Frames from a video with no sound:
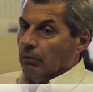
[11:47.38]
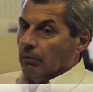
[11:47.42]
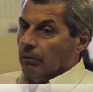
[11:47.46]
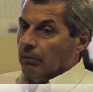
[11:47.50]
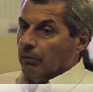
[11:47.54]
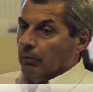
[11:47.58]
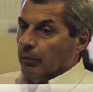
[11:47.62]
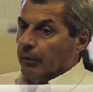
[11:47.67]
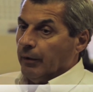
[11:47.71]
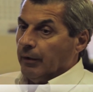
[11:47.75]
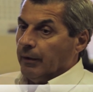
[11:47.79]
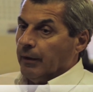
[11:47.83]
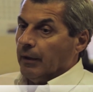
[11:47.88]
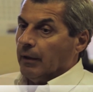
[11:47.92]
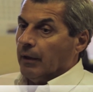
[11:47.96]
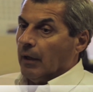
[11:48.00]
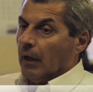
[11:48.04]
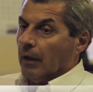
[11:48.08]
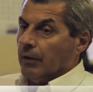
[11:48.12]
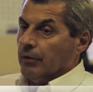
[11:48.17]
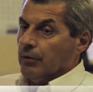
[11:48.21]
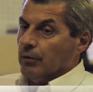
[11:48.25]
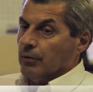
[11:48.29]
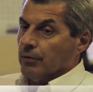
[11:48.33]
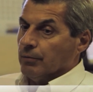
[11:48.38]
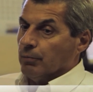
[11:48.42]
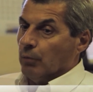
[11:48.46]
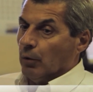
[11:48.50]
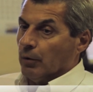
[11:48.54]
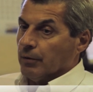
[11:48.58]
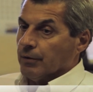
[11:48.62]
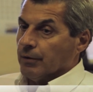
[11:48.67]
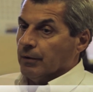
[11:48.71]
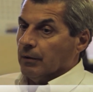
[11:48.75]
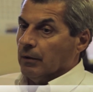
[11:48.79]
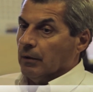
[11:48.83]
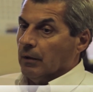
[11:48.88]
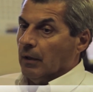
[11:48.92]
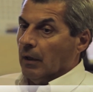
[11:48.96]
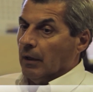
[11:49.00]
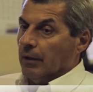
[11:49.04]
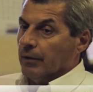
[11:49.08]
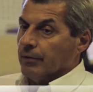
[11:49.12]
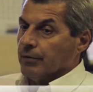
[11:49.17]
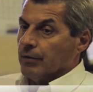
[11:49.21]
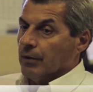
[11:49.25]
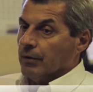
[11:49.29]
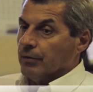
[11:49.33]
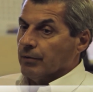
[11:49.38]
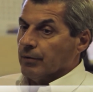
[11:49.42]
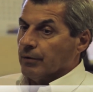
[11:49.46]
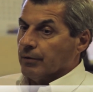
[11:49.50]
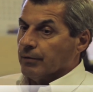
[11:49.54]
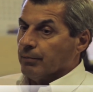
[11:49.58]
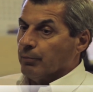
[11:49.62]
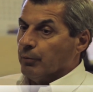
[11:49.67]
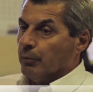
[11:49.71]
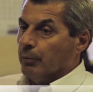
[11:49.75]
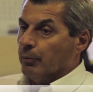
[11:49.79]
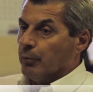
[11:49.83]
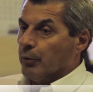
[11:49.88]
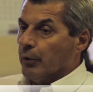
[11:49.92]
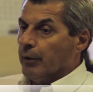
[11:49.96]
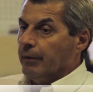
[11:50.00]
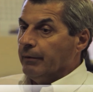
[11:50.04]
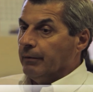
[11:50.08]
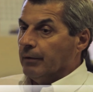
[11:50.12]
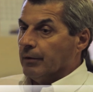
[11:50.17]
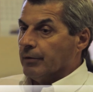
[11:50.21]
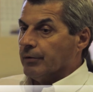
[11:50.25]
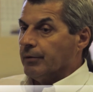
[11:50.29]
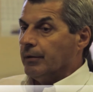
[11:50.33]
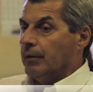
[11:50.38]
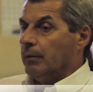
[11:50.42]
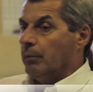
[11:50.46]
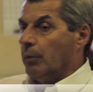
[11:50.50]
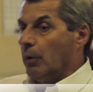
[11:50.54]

we did not use motion sensors previously,